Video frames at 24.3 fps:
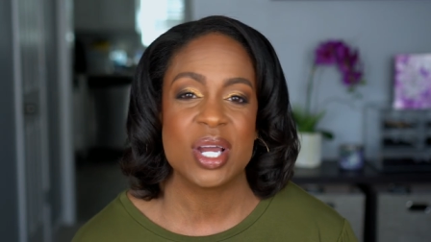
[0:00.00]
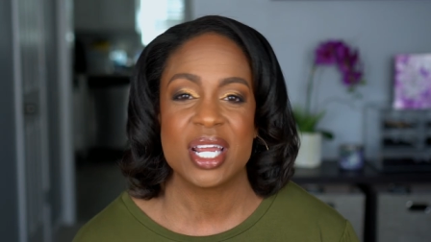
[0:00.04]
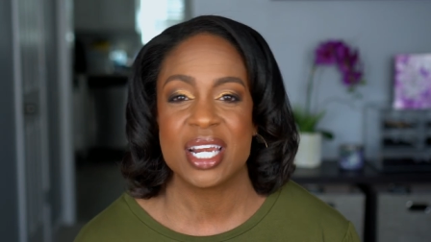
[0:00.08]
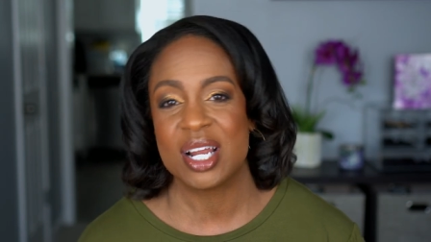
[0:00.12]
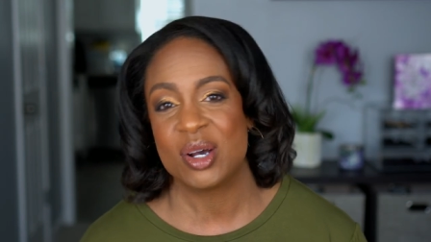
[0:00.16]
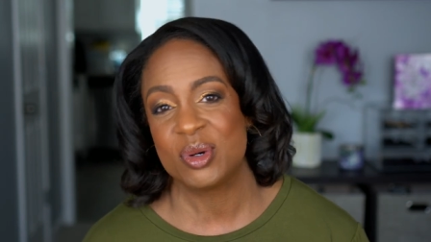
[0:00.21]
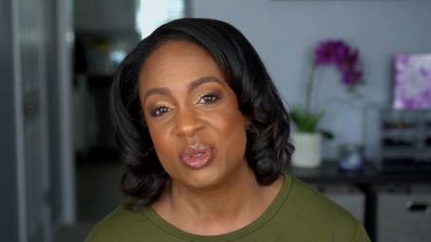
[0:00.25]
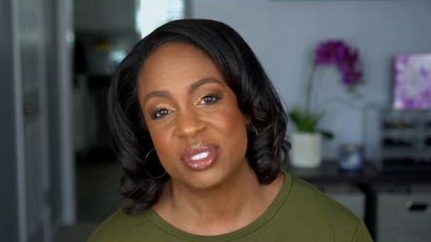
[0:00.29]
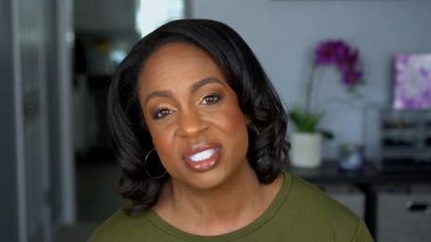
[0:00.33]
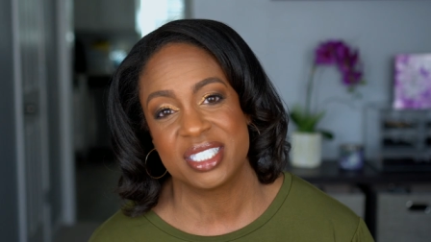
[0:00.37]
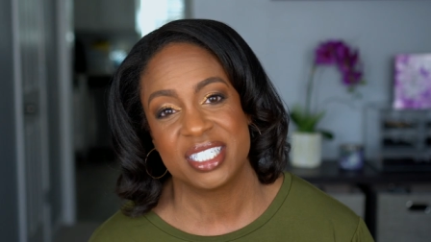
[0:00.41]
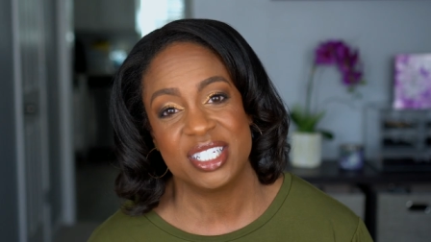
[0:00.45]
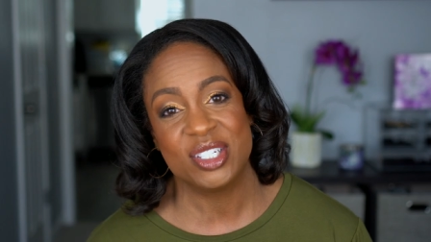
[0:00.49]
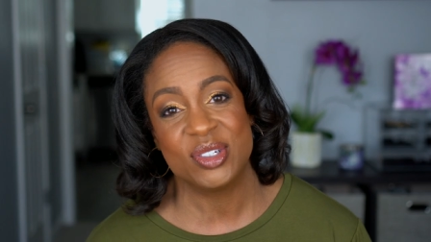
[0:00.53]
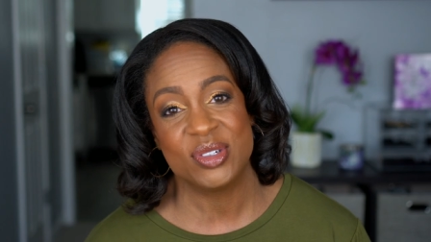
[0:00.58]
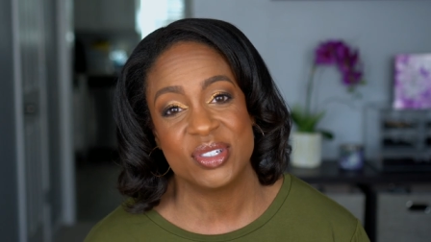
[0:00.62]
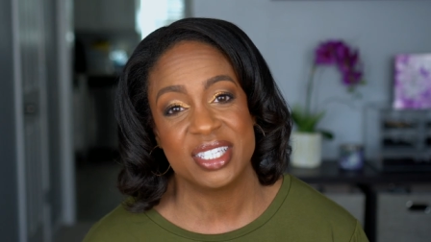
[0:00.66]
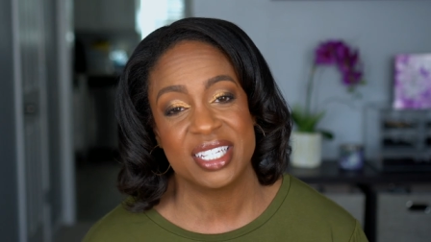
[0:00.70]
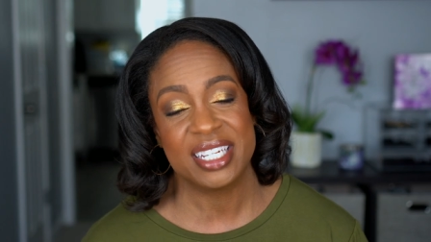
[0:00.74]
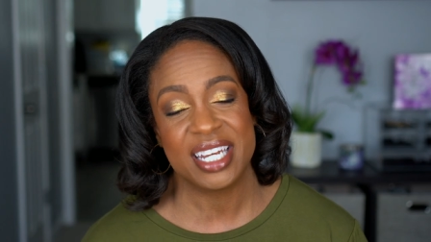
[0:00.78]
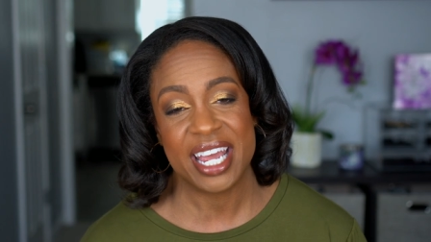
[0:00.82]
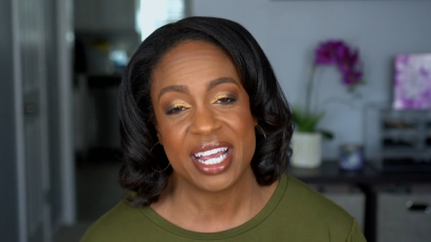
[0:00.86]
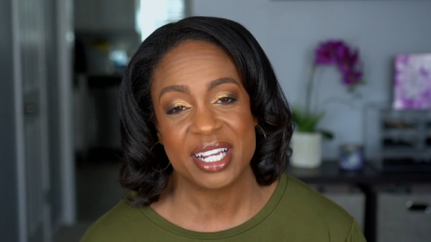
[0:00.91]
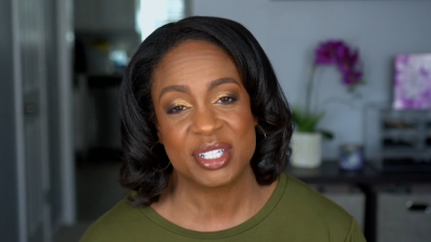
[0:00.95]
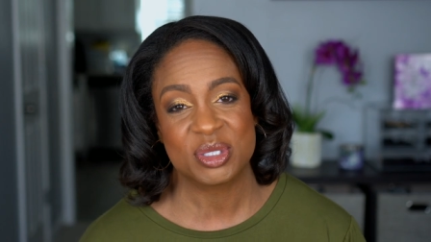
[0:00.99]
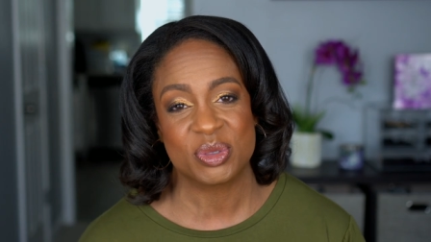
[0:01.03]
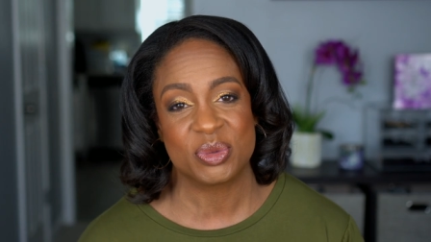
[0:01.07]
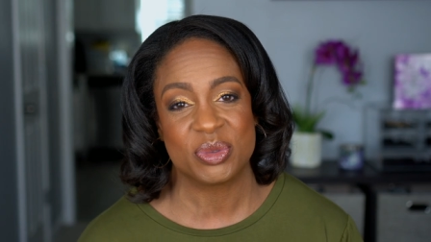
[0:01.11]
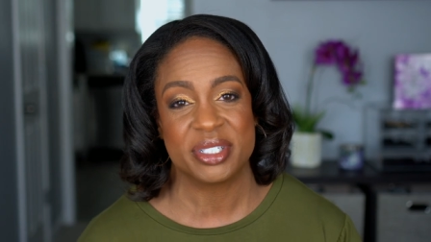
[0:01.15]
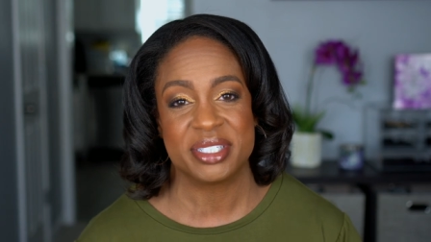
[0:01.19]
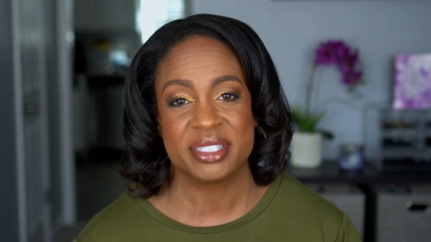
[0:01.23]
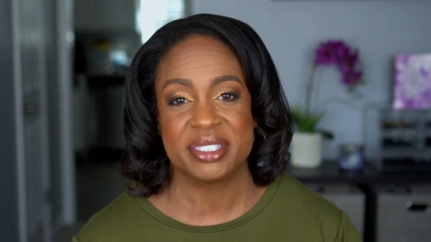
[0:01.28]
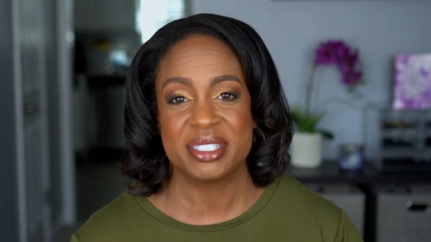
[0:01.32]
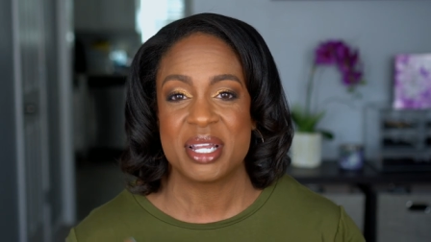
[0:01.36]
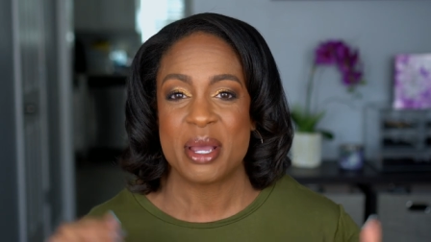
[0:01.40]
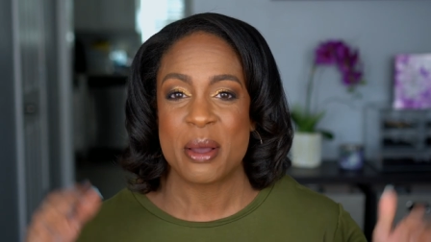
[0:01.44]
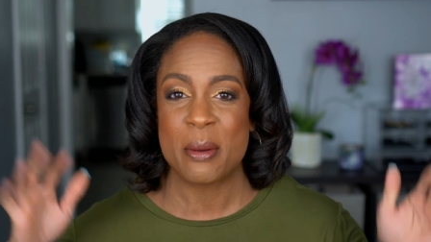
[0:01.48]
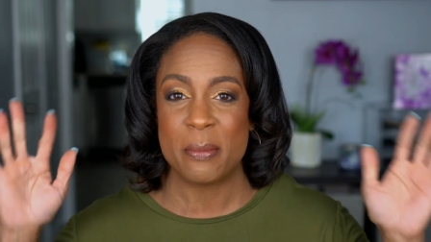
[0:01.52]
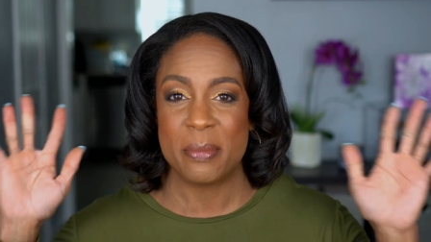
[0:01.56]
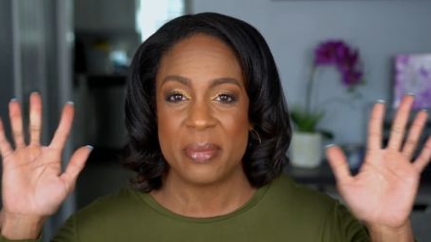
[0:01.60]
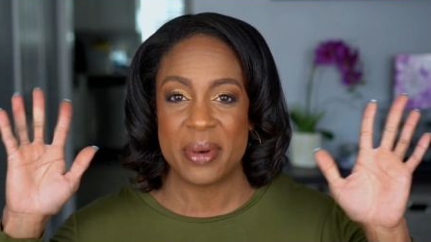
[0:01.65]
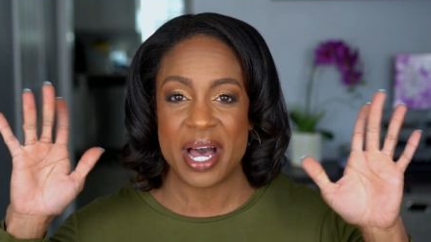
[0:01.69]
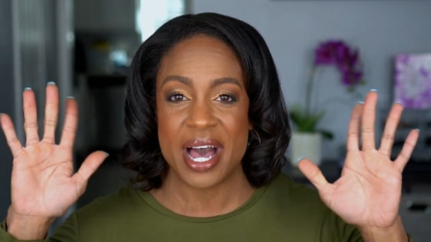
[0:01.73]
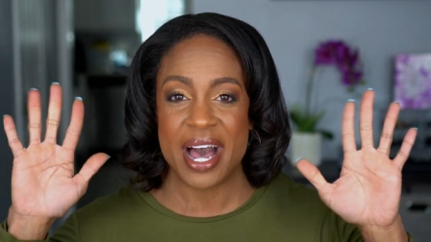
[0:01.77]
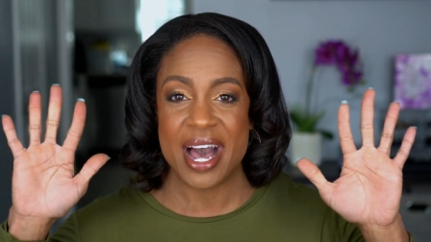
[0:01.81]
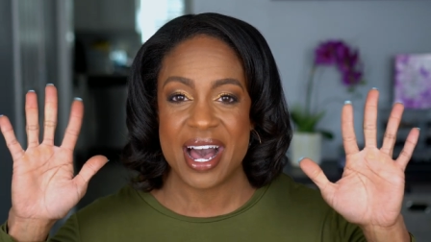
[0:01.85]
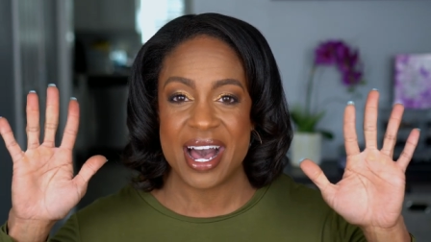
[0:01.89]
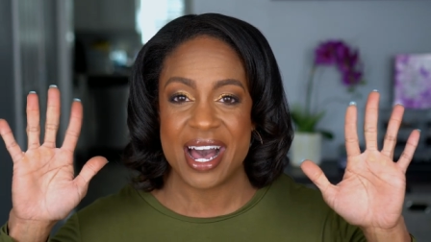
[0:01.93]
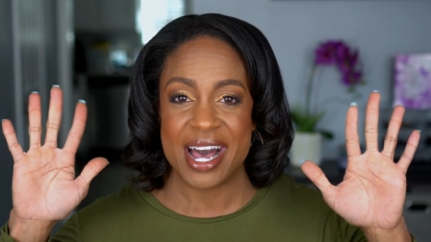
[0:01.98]
and I will see you in the next one.
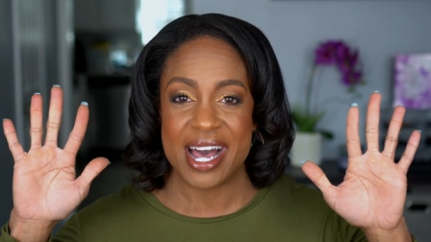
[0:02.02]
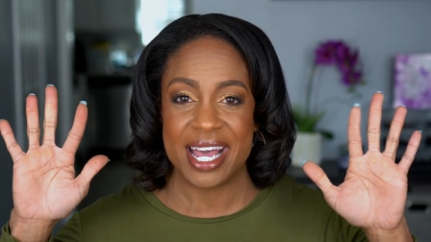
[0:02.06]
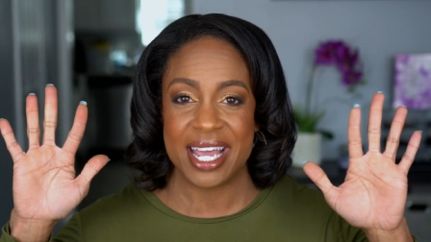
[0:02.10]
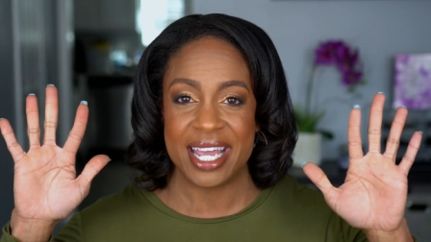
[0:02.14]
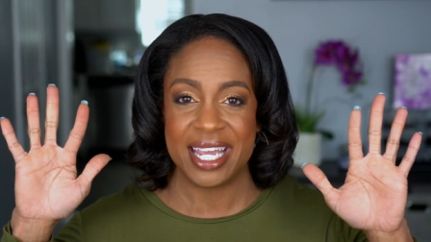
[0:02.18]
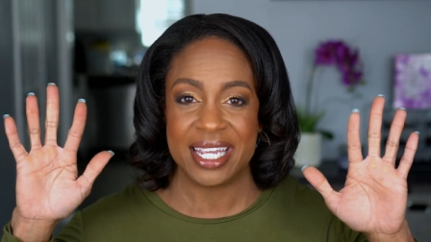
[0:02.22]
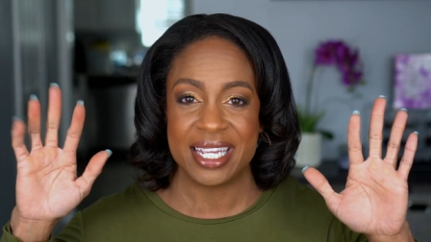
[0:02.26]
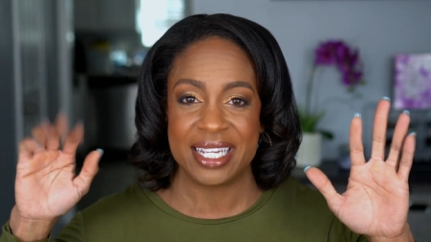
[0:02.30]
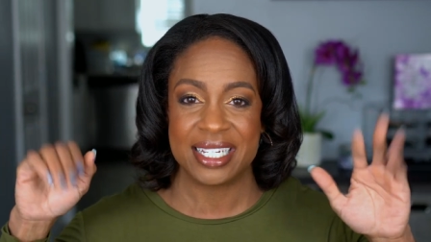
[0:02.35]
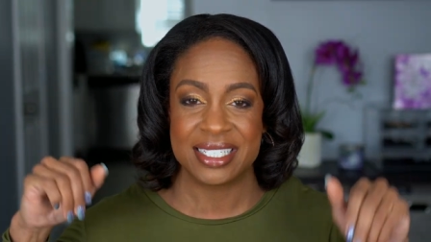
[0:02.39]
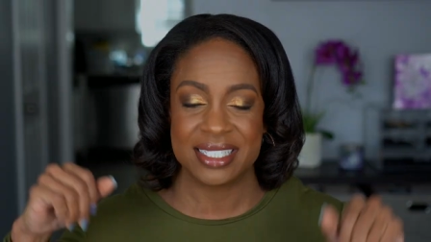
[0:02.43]
Bye